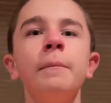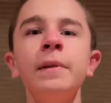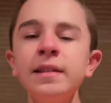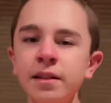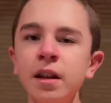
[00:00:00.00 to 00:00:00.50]

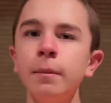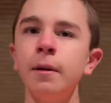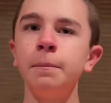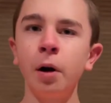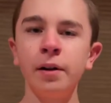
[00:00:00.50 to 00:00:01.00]
He's just going to be a
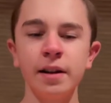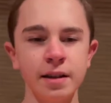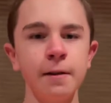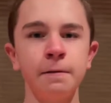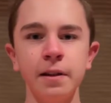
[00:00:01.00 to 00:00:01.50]
bonus
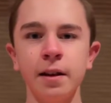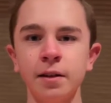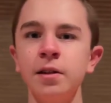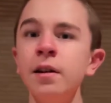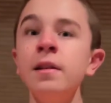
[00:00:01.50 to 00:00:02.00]
if he does
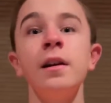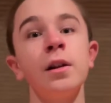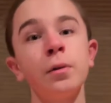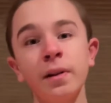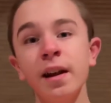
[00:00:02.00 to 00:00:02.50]
good.
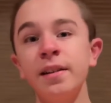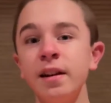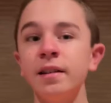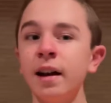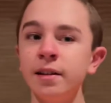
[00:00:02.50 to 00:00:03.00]

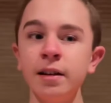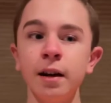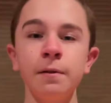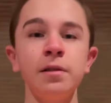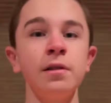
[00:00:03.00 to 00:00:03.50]
2018-19,
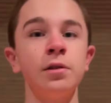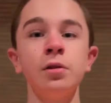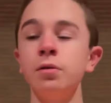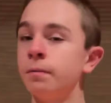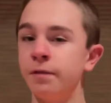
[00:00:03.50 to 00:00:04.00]
obviously,
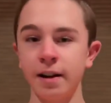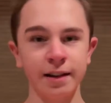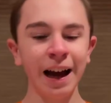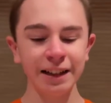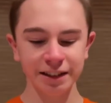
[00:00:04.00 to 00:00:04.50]
2
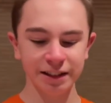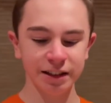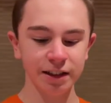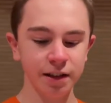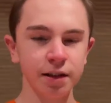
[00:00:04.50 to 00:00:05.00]
fantastic
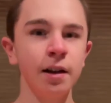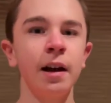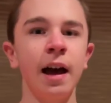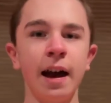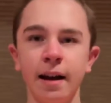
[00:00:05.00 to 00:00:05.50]
seasons.
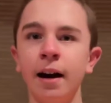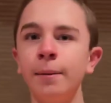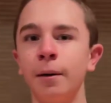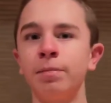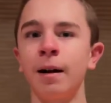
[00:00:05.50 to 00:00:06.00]
Had
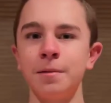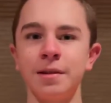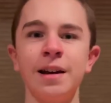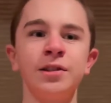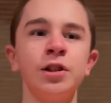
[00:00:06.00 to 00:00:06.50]
elbow problems
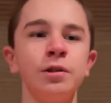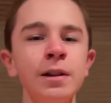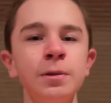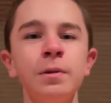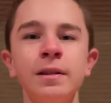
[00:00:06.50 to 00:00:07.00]
last year,
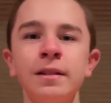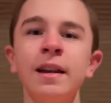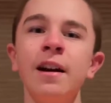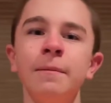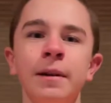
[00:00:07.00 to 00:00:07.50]
which would
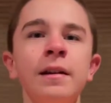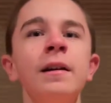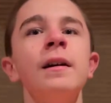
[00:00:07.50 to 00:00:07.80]
scare me.